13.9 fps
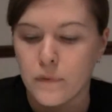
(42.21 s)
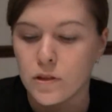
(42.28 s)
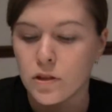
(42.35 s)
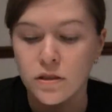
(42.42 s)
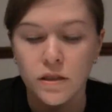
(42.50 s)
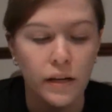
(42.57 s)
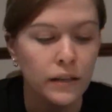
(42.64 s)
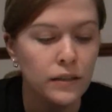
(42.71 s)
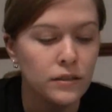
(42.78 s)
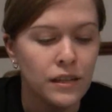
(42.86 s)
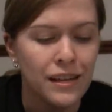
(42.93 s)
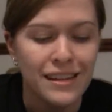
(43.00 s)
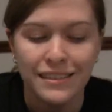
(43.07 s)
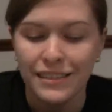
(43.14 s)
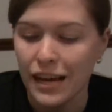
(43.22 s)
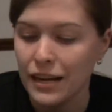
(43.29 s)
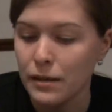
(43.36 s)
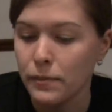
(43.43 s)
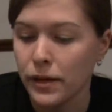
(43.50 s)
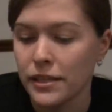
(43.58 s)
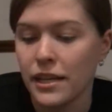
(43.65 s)
So it's nice.
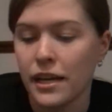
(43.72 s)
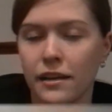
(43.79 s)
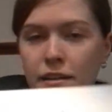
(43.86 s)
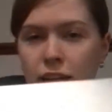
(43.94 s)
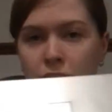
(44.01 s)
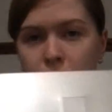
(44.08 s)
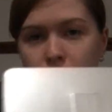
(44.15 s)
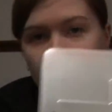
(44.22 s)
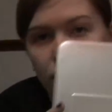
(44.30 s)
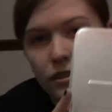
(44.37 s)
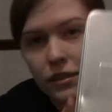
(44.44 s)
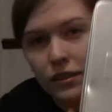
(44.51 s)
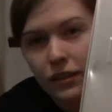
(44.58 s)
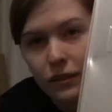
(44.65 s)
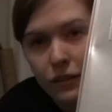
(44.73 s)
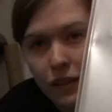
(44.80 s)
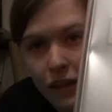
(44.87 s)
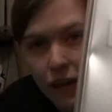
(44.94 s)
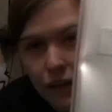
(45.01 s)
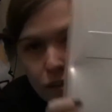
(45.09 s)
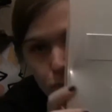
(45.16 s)
Sadly, my tin, as you can see,
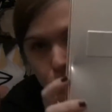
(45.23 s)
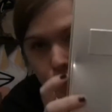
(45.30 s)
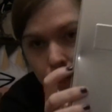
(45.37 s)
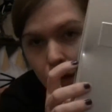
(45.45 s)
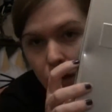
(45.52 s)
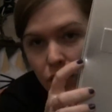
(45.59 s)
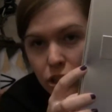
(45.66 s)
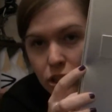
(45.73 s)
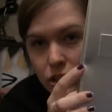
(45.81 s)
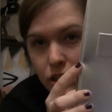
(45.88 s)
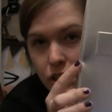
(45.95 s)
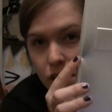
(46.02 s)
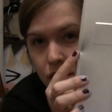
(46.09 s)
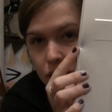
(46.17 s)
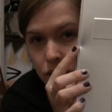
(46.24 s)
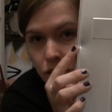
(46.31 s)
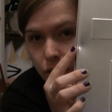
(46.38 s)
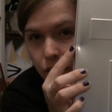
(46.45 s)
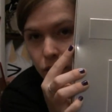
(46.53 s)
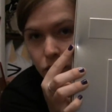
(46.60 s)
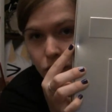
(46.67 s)
has been hurt. So
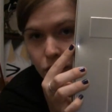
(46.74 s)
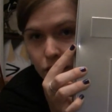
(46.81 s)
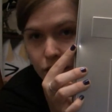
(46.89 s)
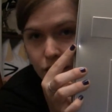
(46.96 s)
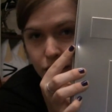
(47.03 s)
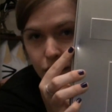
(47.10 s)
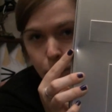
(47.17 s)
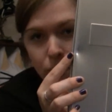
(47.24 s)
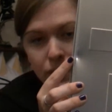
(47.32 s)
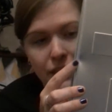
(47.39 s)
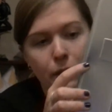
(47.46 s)
it got a bit